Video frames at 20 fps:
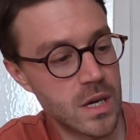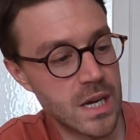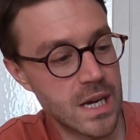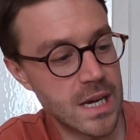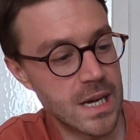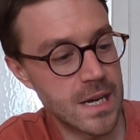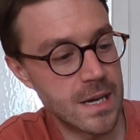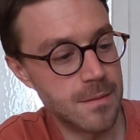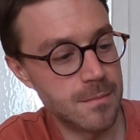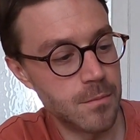
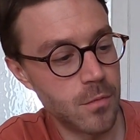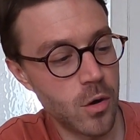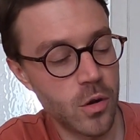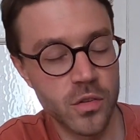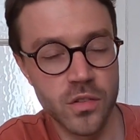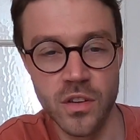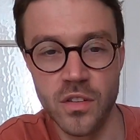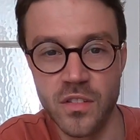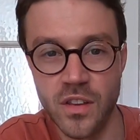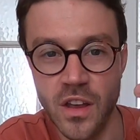
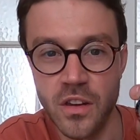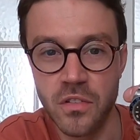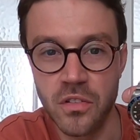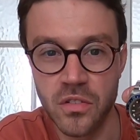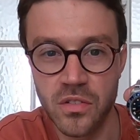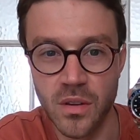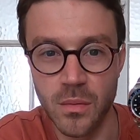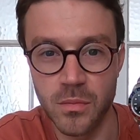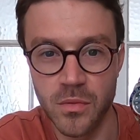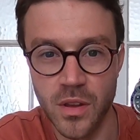
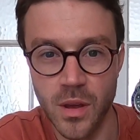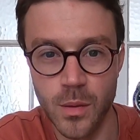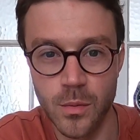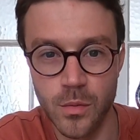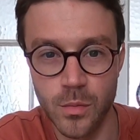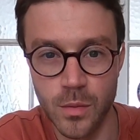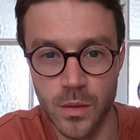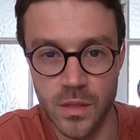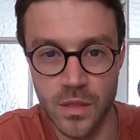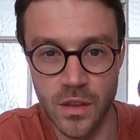ostentatious
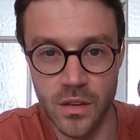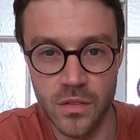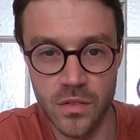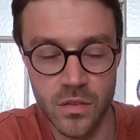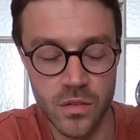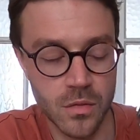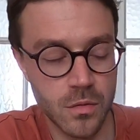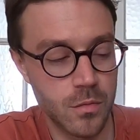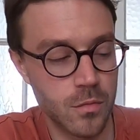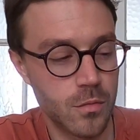sometimes with
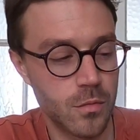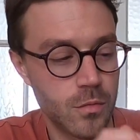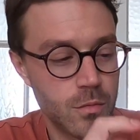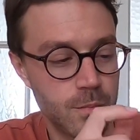this